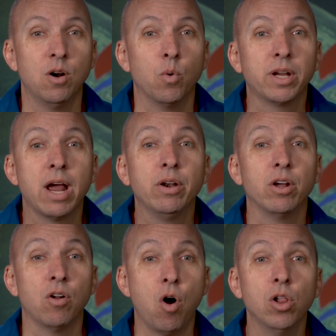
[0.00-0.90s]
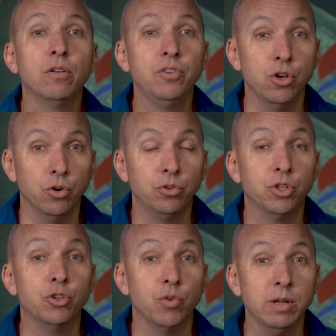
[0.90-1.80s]
We're counting on all of you
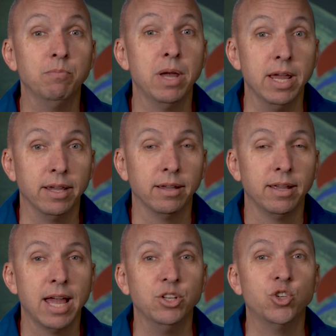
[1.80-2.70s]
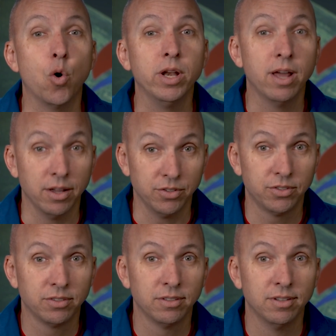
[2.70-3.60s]
to dream big and join
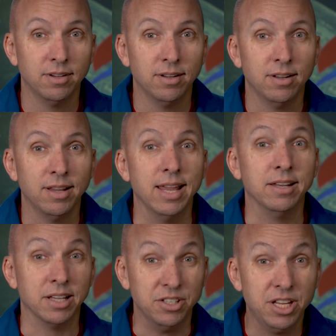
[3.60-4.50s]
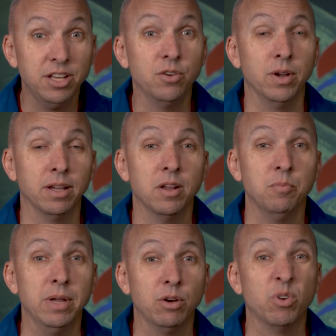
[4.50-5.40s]
us in continuing
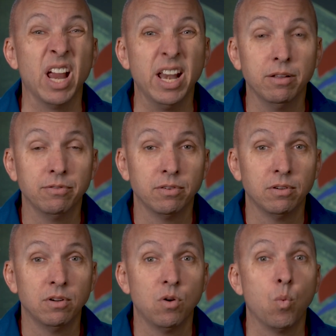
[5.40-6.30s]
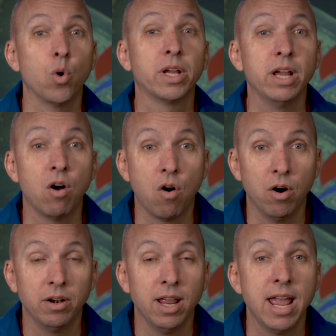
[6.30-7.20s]
being creative, working
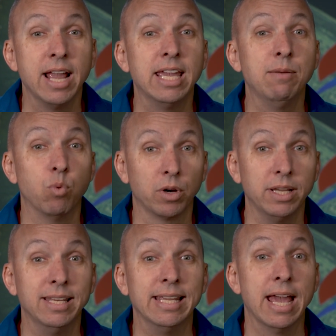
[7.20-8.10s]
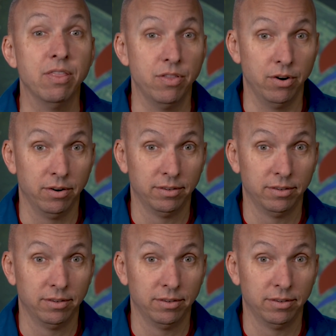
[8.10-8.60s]
hard, and keep working together.